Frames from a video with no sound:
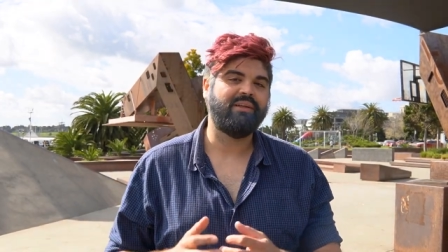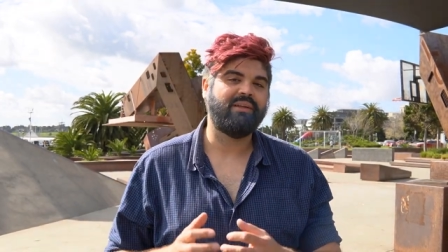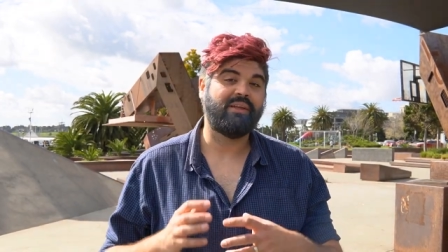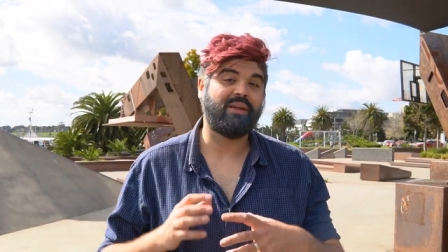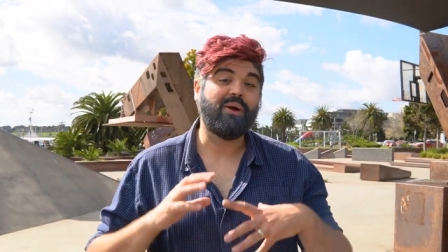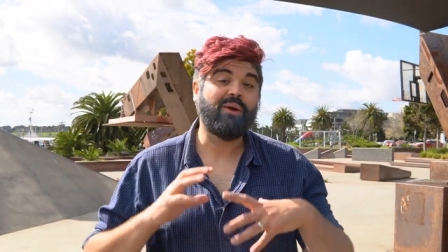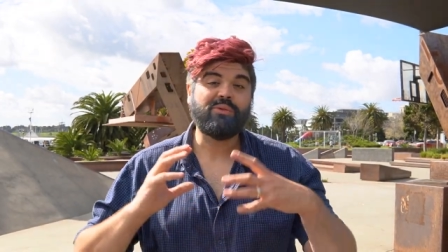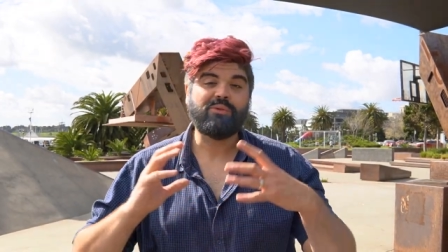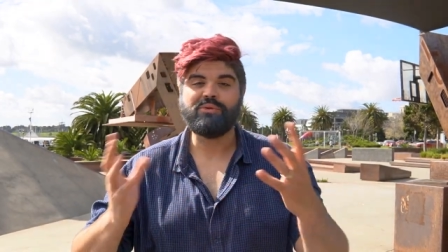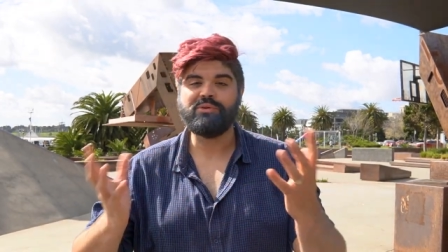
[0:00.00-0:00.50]

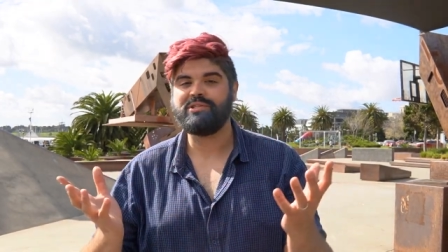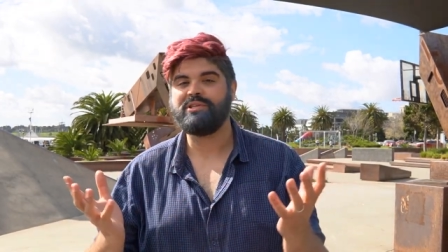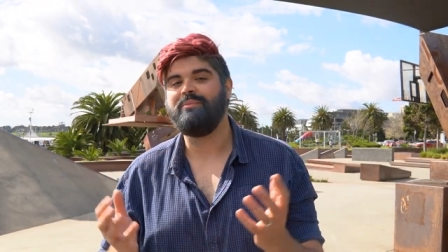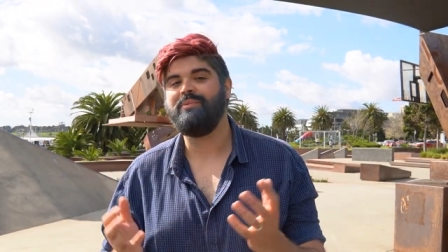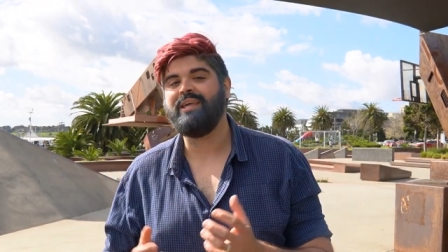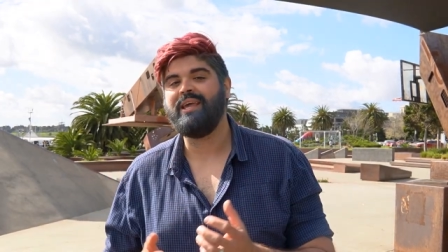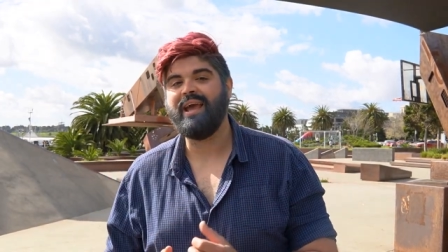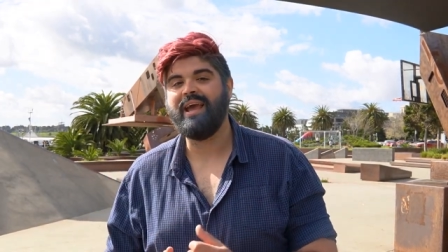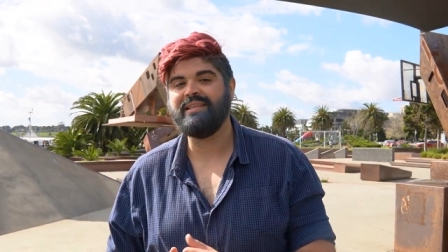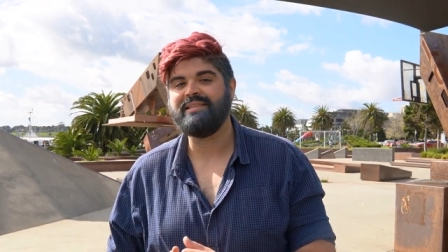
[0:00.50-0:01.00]
going through some of
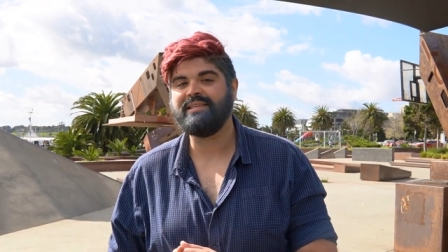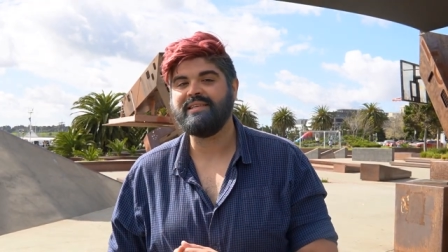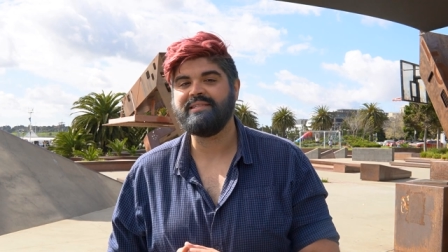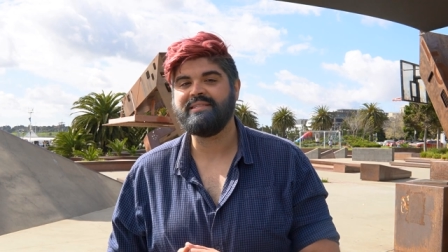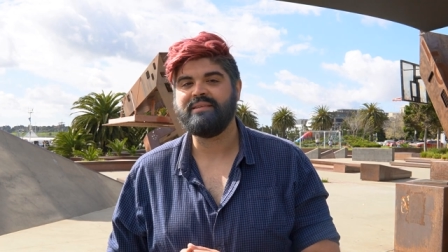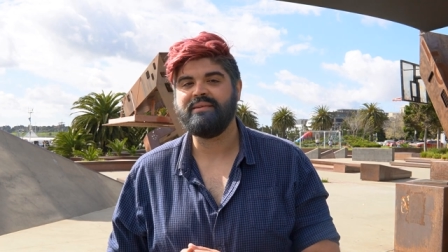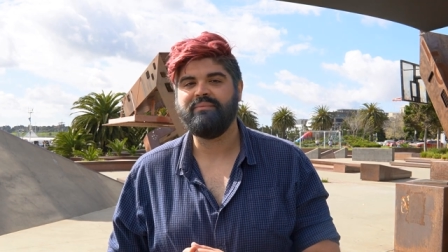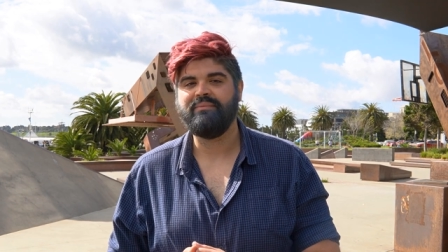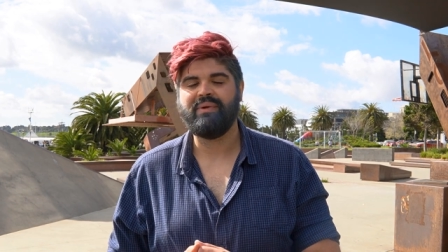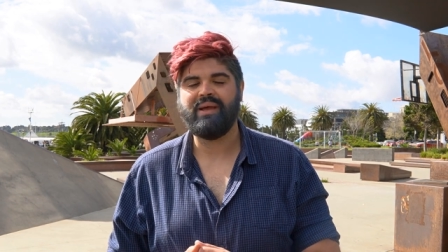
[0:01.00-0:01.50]
the
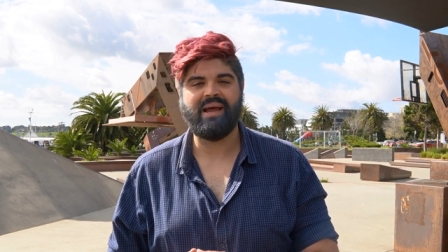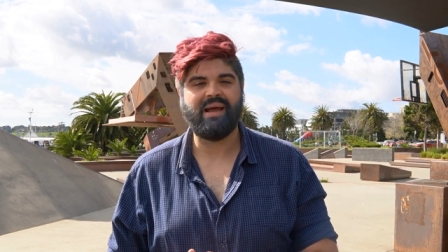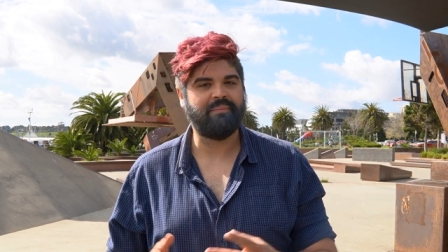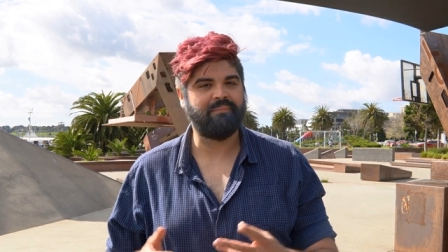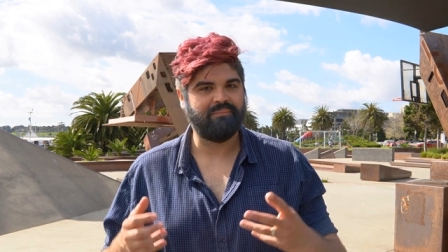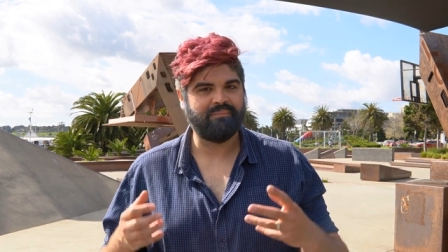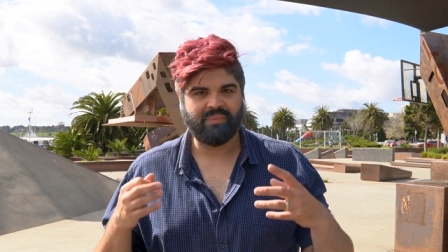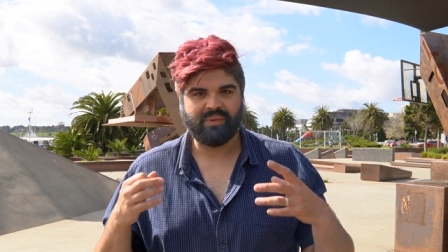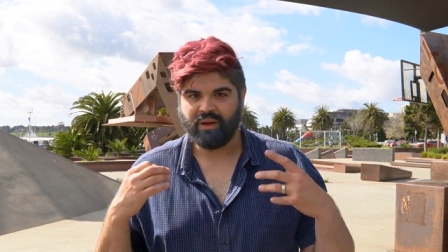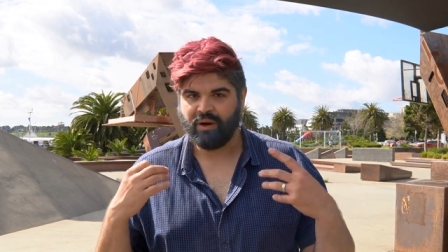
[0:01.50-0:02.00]
answers and
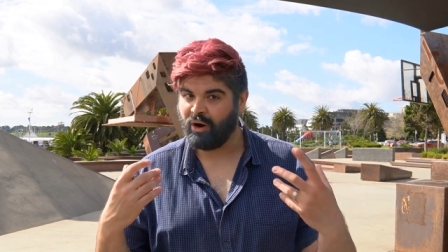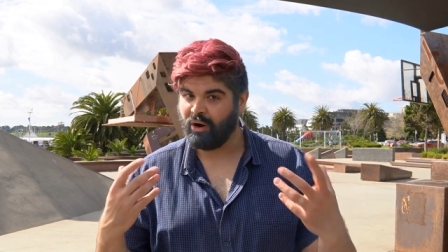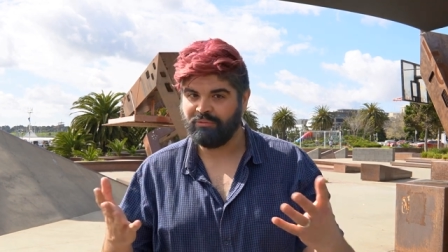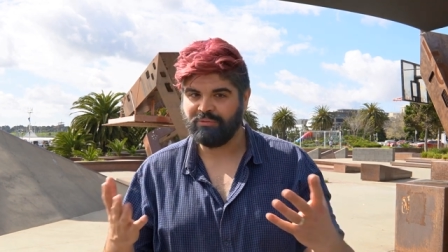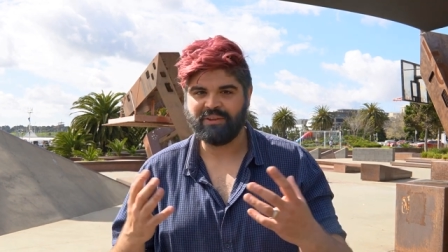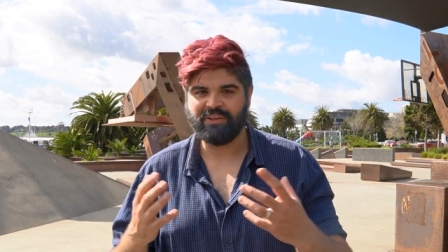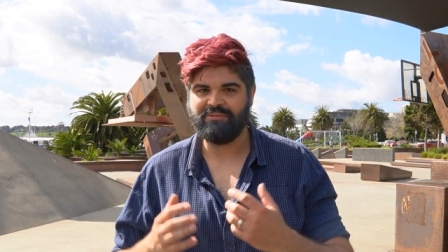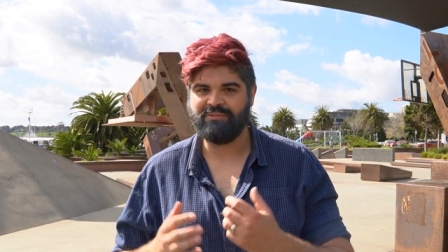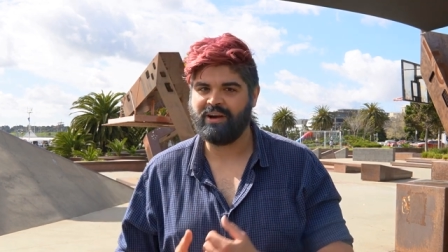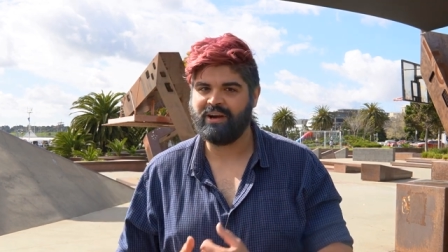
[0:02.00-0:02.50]

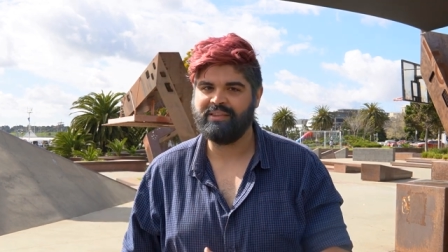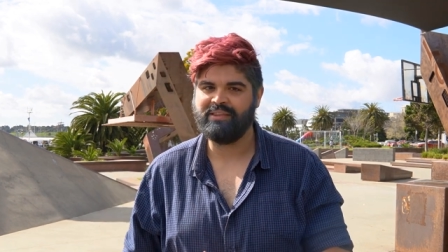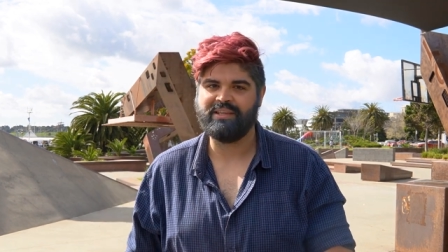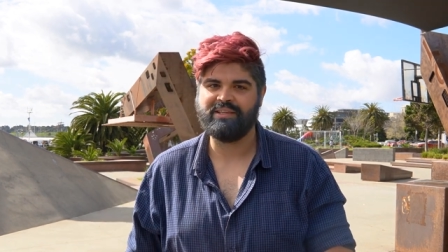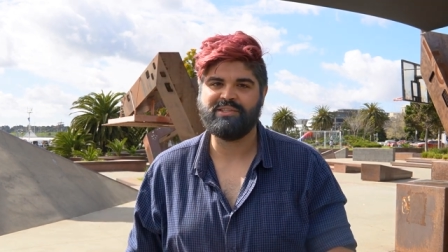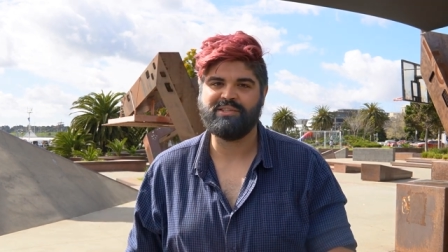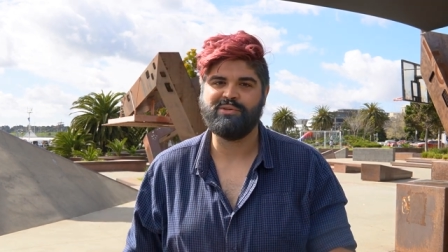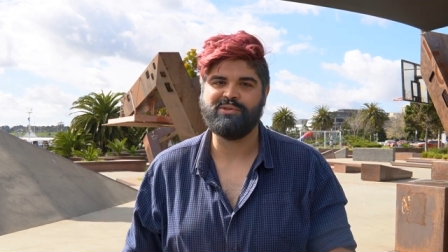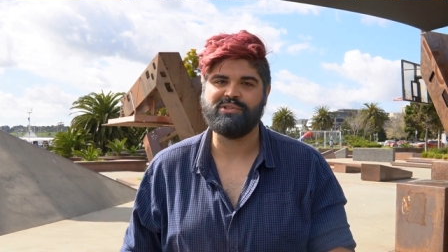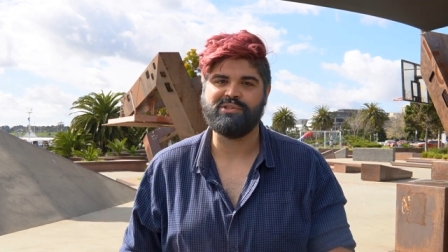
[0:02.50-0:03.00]
hopefully finding
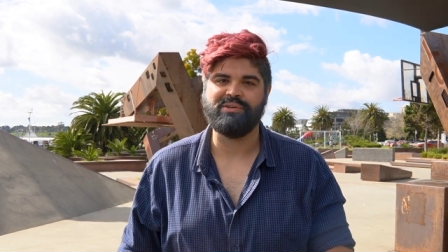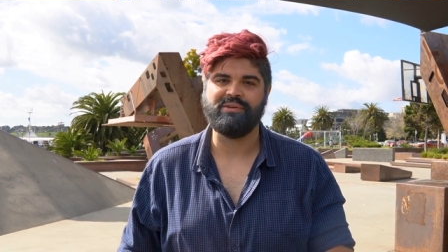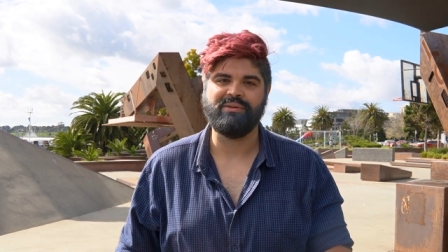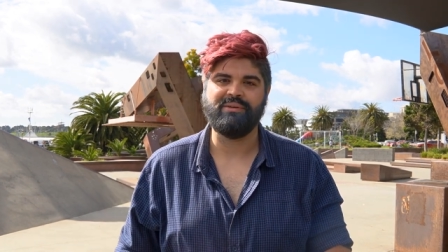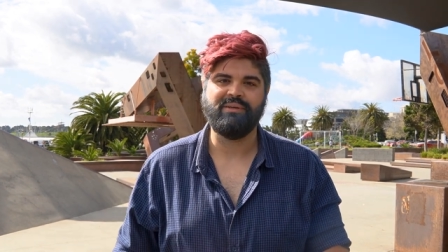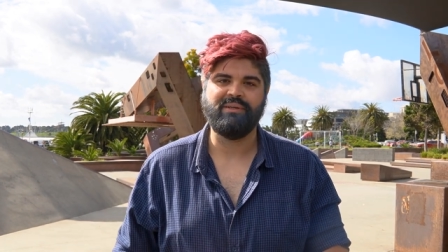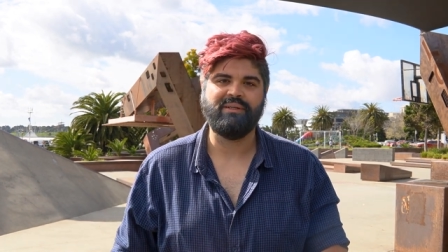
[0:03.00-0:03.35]
that solution.